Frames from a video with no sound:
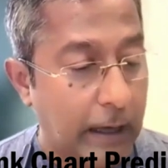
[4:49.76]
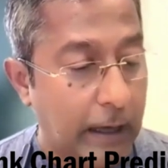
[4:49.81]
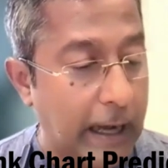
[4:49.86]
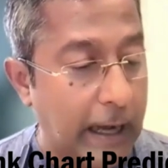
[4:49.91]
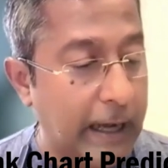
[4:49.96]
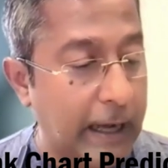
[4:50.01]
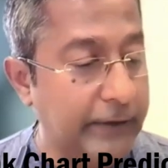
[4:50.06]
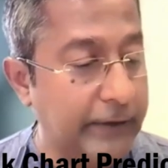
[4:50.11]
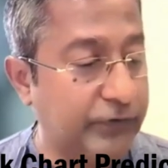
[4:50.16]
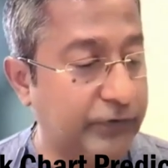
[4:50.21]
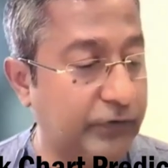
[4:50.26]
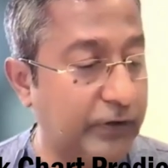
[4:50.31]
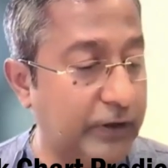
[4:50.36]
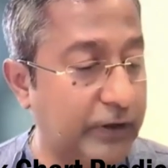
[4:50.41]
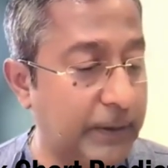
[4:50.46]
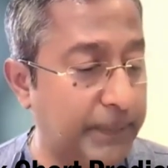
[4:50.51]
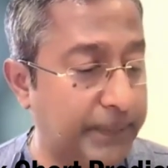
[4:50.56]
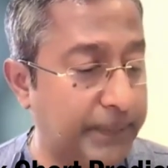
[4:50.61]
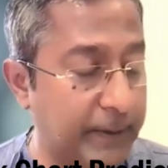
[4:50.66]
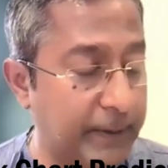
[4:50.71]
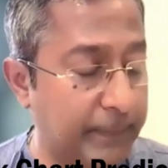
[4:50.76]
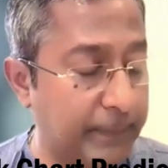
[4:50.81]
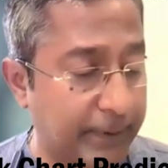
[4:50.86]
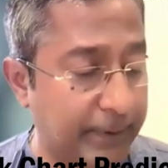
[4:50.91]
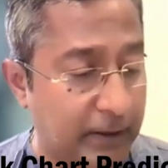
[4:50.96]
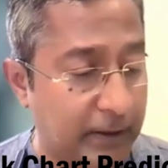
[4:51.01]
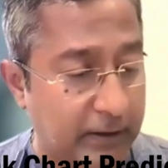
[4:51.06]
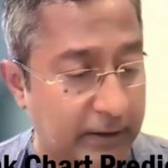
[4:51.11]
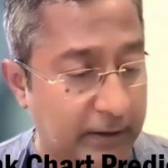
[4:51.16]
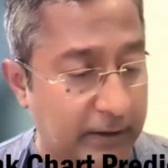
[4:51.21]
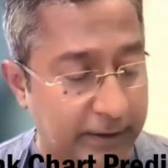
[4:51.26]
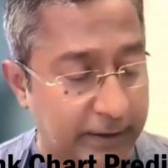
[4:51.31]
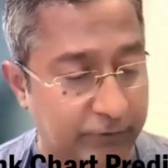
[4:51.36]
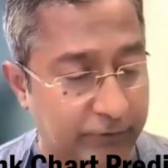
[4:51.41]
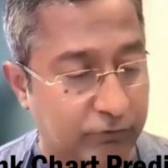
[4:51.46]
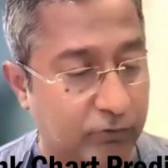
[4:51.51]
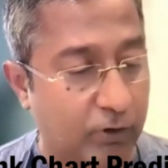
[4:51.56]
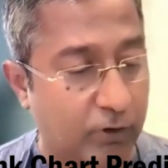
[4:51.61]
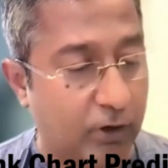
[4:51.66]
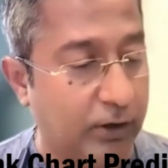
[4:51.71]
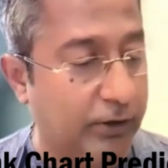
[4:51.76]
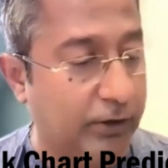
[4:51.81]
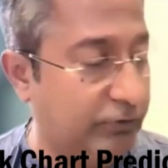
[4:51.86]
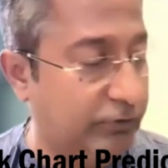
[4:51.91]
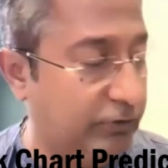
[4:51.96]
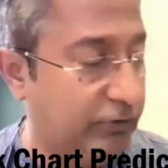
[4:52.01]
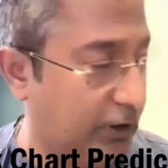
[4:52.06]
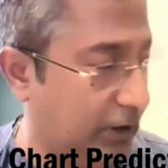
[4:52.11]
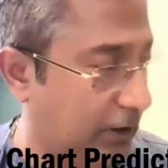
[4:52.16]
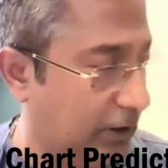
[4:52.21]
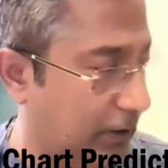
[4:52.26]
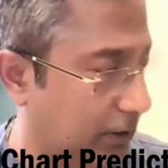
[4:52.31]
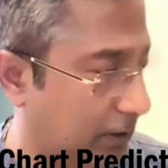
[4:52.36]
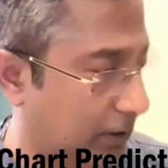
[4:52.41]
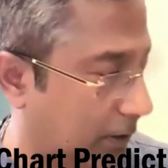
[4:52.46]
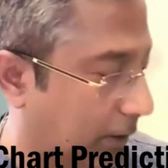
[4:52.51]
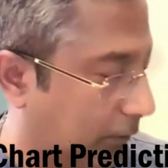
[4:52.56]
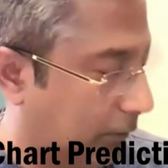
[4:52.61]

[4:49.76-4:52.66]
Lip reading: I see people in astrology,